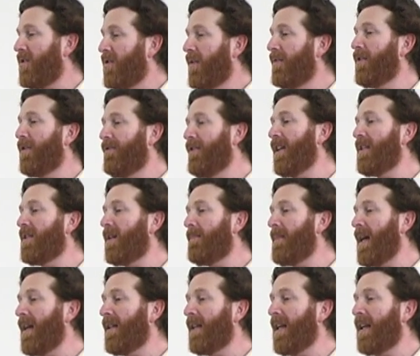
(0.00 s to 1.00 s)
So if you're facing
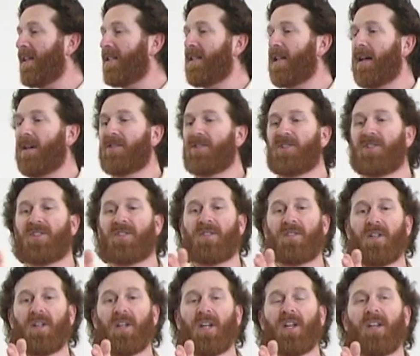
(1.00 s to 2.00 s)
magnetic south, just
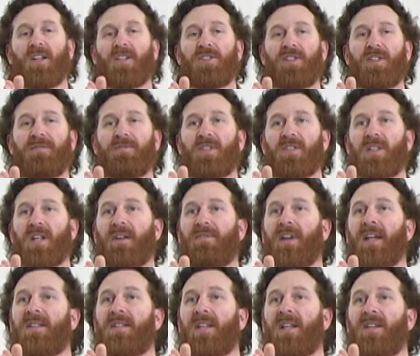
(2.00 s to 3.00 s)
shift yourself
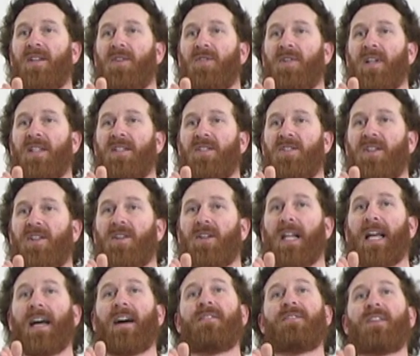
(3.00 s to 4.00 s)
18 degrees to your
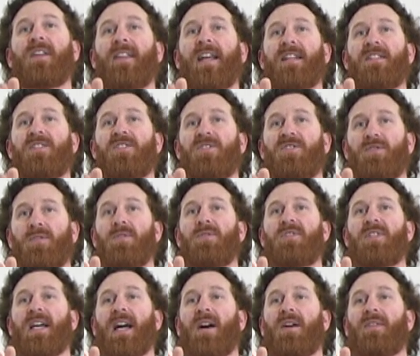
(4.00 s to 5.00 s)
left, and that's true
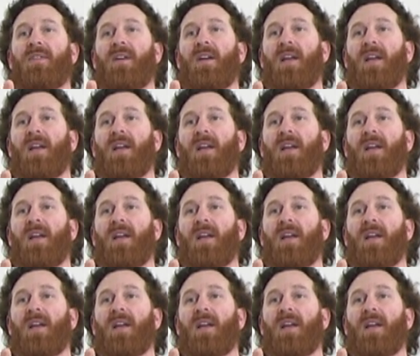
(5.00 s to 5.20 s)
south.